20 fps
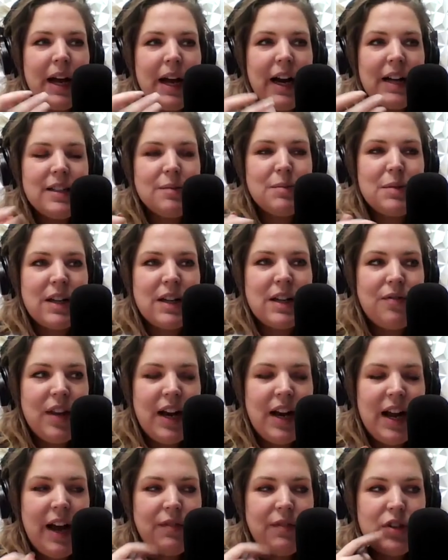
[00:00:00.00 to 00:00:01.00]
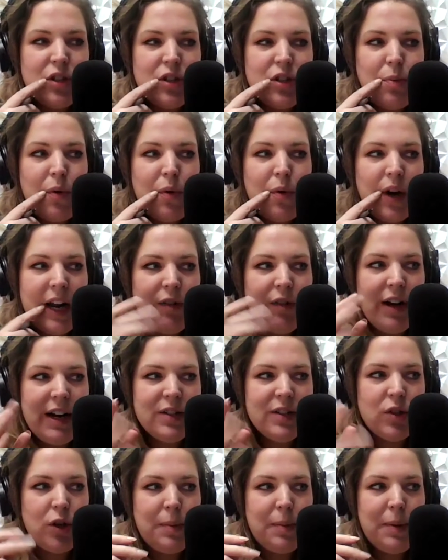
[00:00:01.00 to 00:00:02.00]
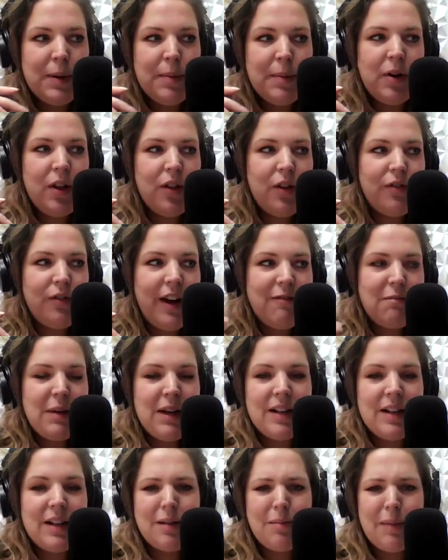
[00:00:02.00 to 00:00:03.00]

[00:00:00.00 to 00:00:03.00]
I got some stuff that I have to do before I get ready. So it'll be about another 5 minutes."